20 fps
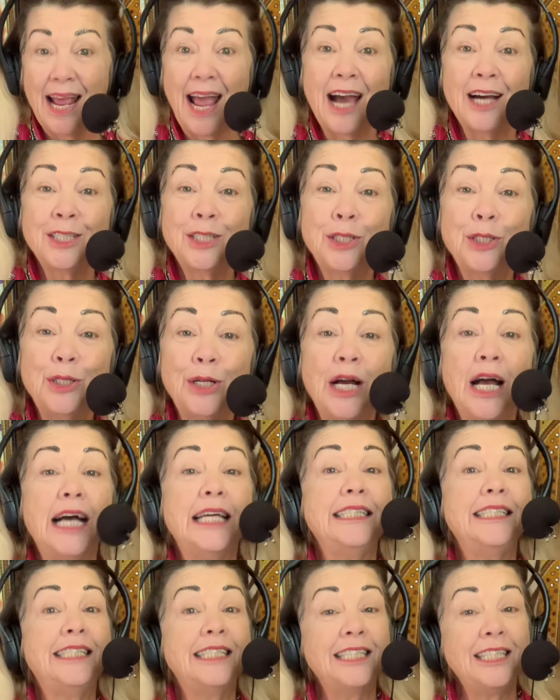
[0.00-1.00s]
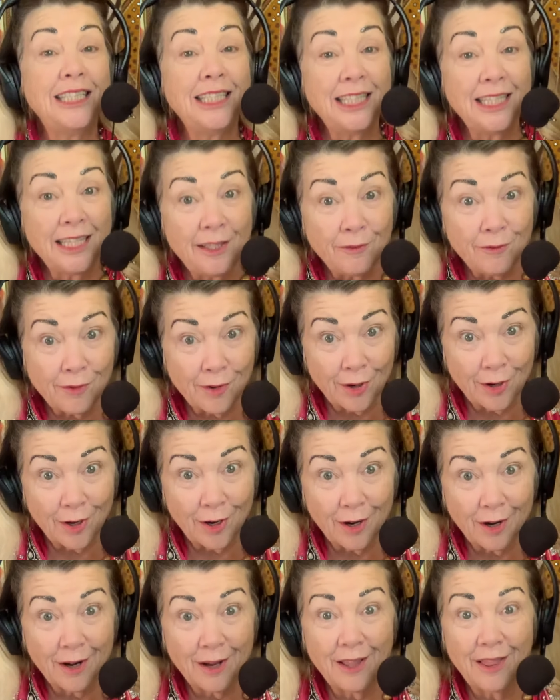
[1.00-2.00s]
how to
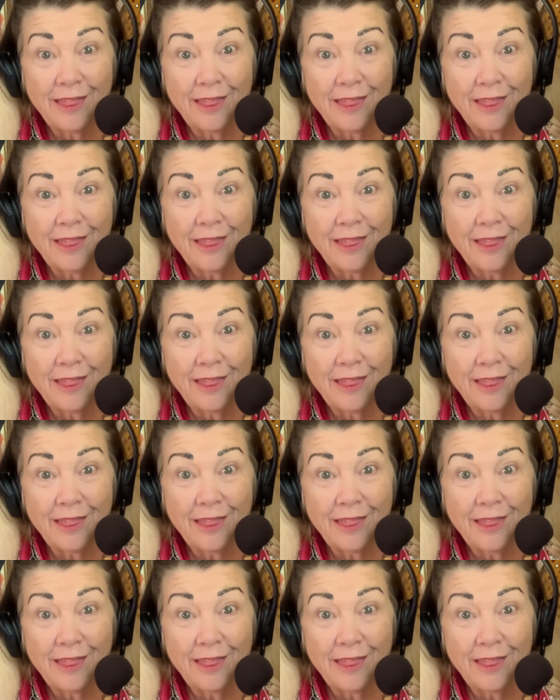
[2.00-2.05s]
deliver